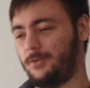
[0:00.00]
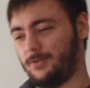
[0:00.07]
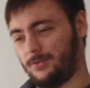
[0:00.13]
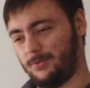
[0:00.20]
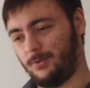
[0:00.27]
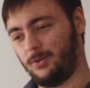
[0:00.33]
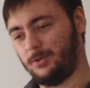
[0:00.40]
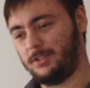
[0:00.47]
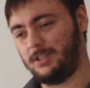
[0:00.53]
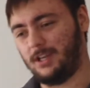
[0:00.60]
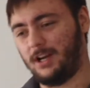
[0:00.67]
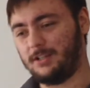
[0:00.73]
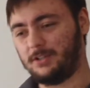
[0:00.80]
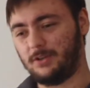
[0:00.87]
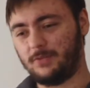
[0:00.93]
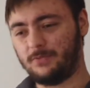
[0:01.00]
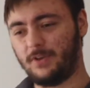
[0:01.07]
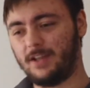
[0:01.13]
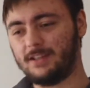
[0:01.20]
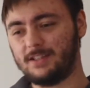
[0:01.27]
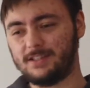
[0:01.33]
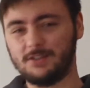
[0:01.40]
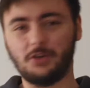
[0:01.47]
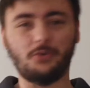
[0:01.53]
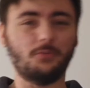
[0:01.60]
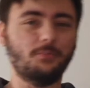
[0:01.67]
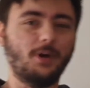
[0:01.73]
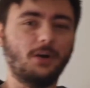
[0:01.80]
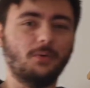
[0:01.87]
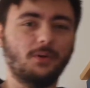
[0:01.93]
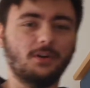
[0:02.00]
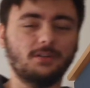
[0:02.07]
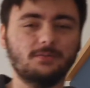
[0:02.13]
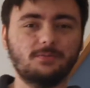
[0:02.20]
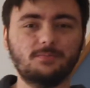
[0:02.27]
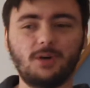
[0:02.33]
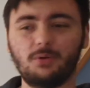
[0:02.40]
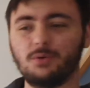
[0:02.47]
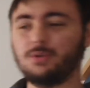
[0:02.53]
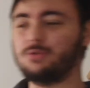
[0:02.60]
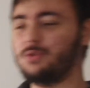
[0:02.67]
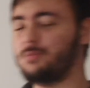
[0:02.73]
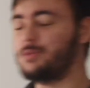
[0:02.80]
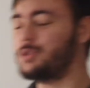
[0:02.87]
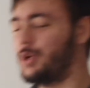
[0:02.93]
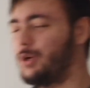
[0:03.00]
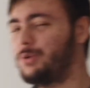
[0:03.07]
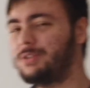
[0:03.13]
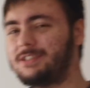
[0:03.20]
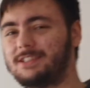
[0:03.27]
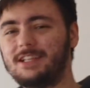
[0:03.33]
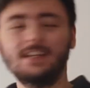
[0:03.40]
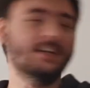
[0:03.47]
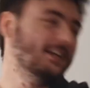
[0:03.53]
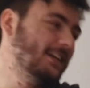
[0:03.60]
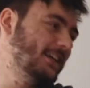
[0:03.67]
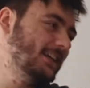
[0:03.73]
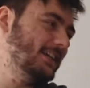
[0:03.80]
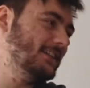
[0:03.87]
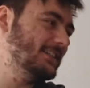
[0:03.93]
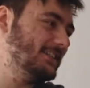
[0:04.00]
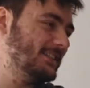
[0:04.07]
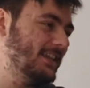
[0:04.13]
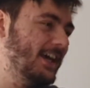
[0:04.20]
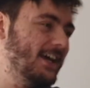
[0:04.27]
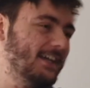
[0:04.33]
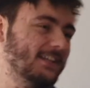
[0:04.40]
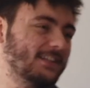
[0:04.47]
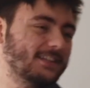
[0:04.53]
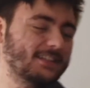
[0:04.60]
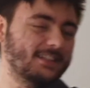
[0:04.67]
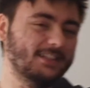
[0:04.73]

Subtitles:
all the other fantasy or power trip shows is that,